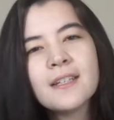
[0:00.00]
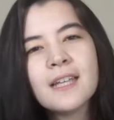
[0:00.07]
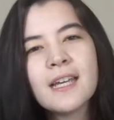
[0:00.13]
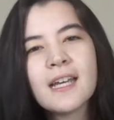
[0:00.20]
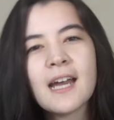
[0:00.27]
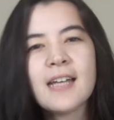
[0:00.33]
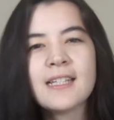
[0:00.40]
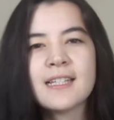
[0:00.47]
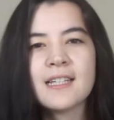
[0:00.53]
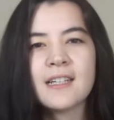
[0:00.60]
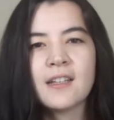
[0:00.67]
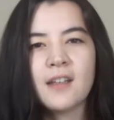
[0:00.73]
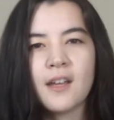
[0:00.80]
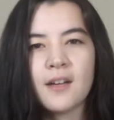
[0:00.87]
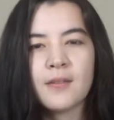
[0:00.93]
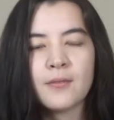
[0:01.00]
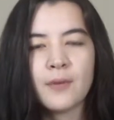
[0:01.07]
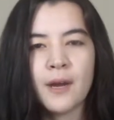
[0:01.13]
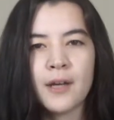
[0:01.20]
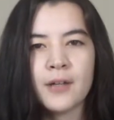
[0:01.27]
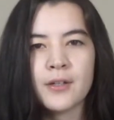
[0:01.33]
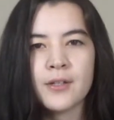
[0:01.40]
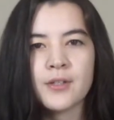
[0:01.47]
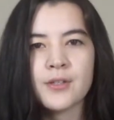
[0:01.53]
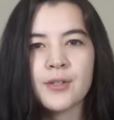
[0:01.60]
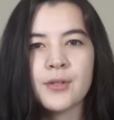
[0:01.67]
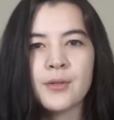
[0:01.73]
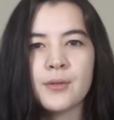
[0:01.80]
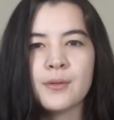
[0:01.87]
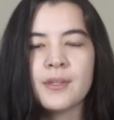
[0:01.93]
like I see a lot of writers
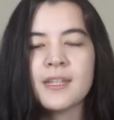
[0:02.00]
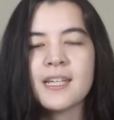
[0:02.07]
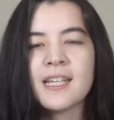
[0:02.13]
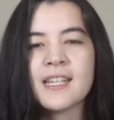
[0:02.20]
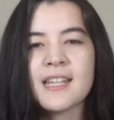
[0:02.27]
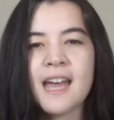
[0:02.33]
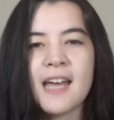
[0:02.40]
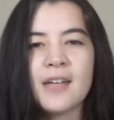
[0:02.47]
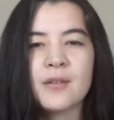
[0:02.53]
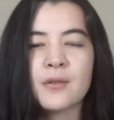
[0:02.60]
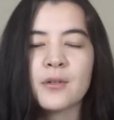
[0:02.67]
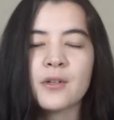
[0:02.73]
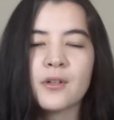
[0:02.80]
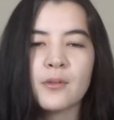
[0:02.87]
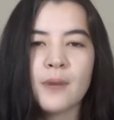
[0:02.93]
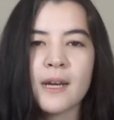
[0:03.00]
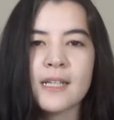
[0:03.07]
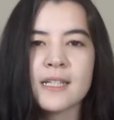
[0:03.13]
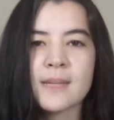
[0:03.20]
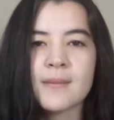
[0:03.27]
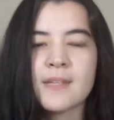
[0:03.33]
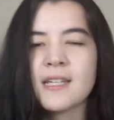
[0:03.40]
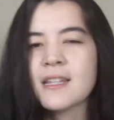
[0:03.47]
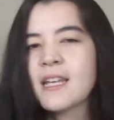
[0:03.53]
who think that in order to write something,